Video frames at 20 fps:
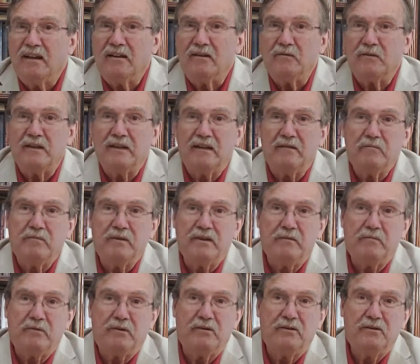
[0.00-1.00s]
We have
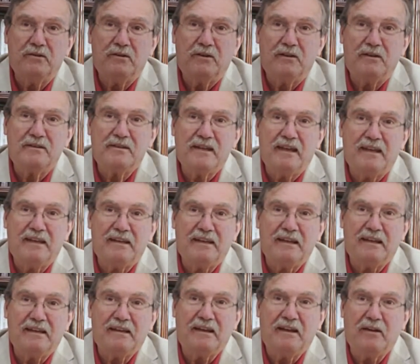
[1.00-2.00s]
people who are
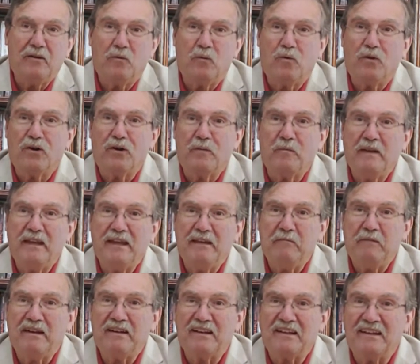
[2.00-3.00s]
taking worming
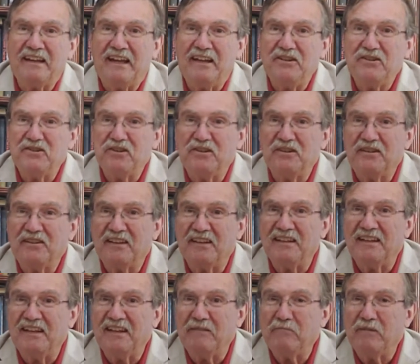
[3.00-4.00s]
medication,
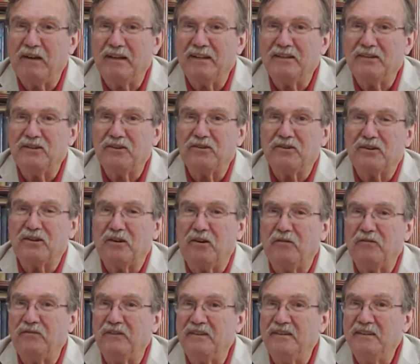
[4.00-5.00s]
thinking it might cure
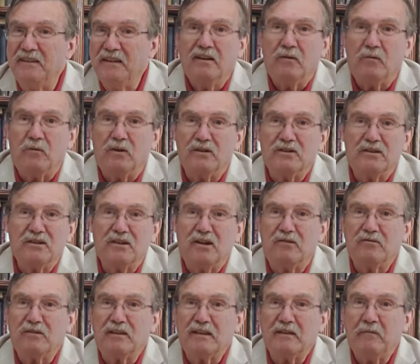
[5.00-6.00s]
COVID. One can
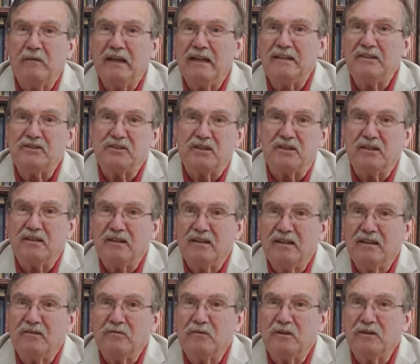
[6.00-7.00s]
only imagine
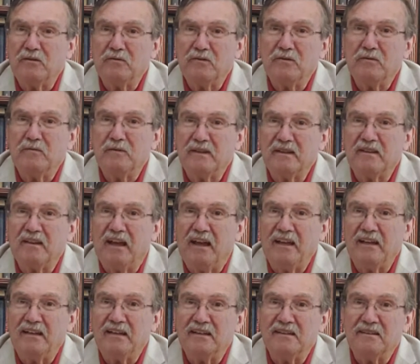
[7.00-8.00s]
what it would have been
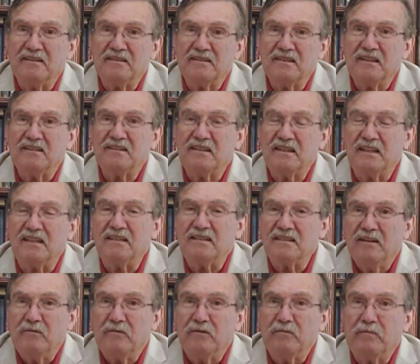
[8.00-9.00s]
like in the 60s
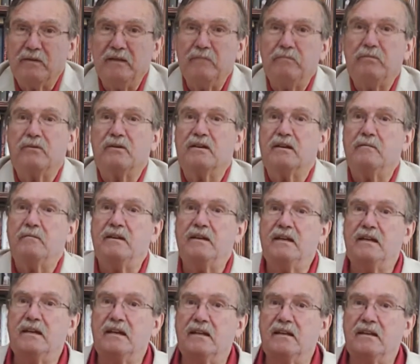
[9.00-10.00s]
with people coming
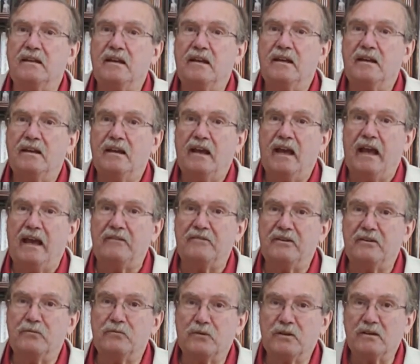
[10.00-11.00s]
in
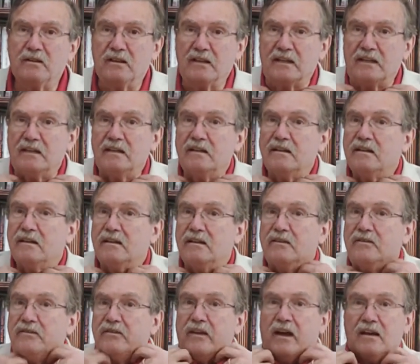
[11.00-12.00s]
having really
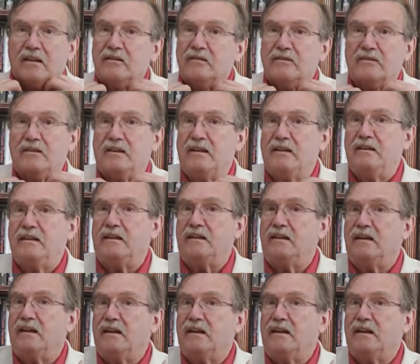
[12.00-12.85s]
not any